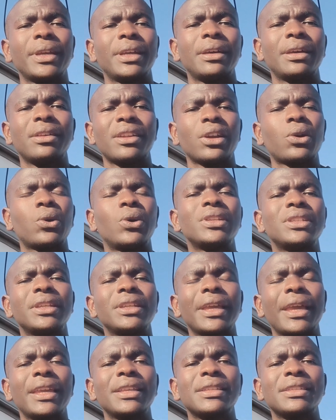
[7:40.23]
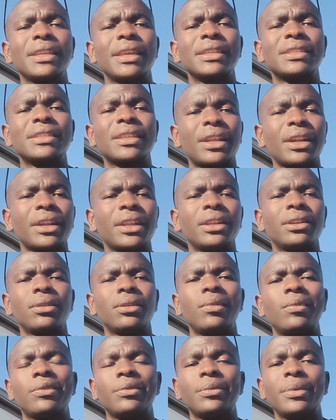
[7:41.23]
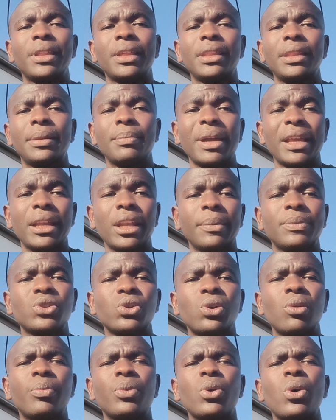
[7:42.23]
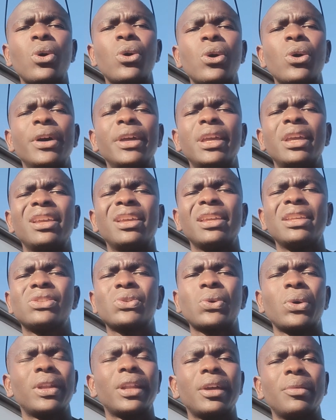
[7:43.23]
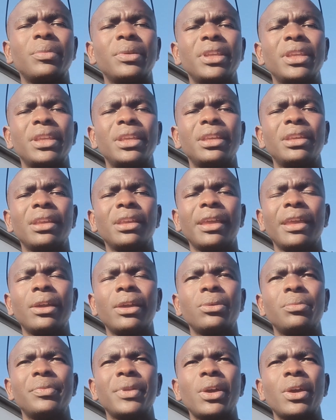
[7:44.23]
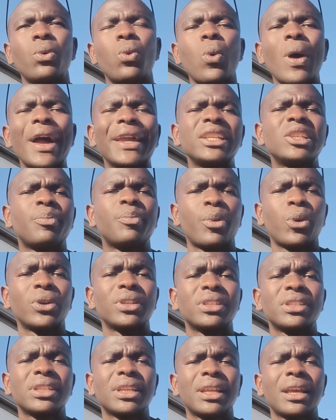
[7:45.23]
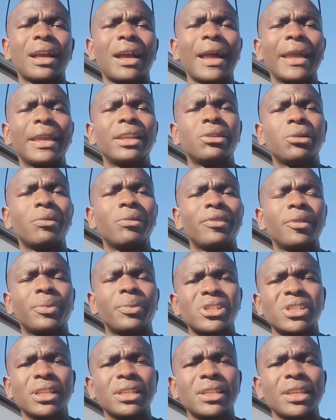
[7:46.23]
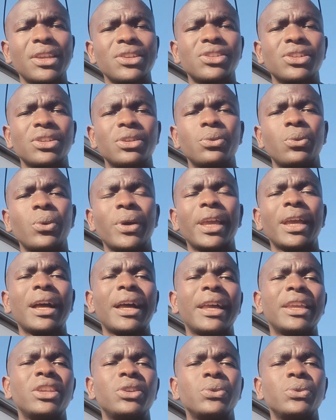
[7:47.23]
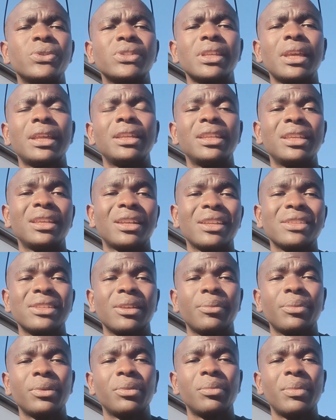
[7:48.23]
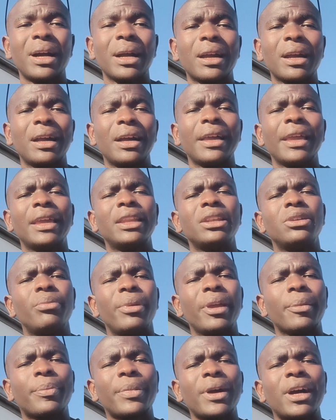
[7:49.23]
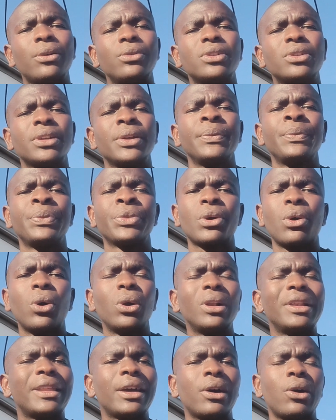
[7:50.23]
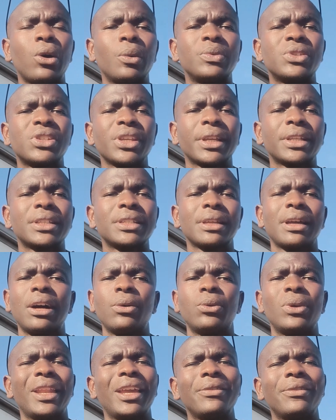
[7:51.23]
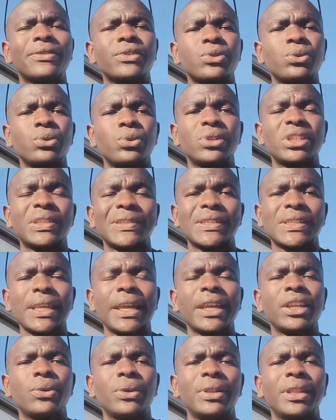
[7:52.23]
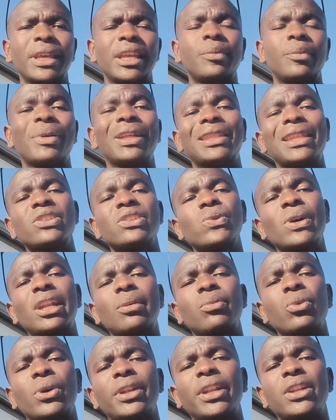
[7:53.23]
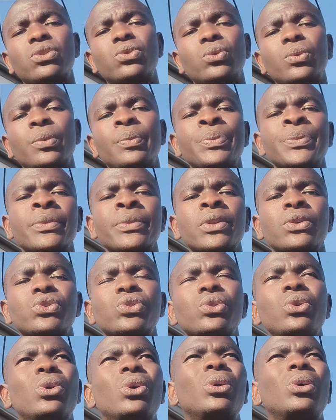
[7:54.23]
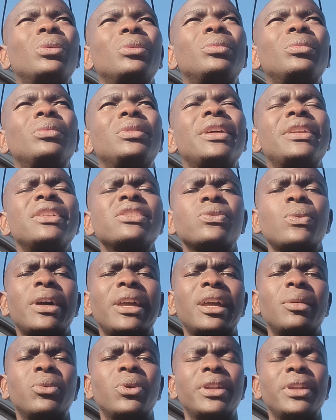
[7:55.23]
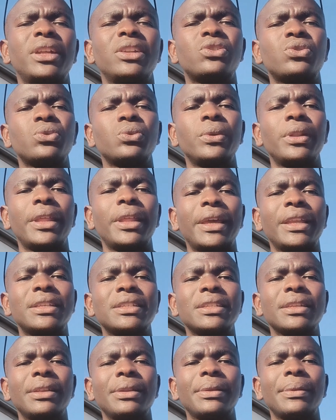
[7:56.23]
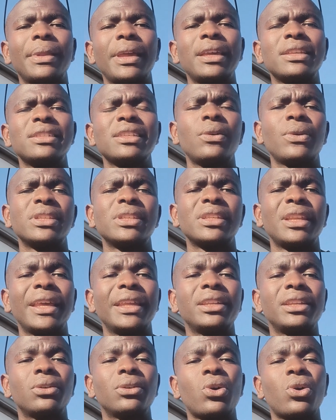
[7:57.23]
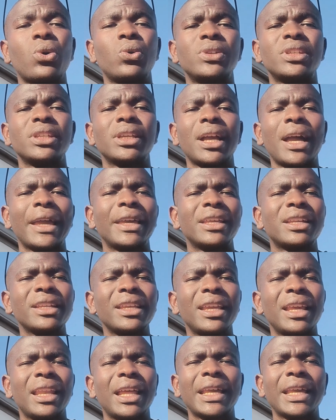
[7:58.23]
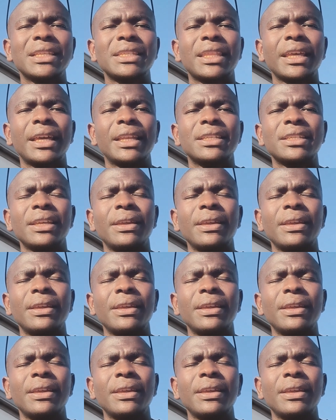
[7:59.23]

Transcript: recording a screen of my laptop, or it's going to be a whiteboard kind of a presentation where I use an erasable marker and map out all the objects. I will have to decide on that, but that's what I'm going to do. So the reason why I'm going to do that, as I was learning coding, I realized that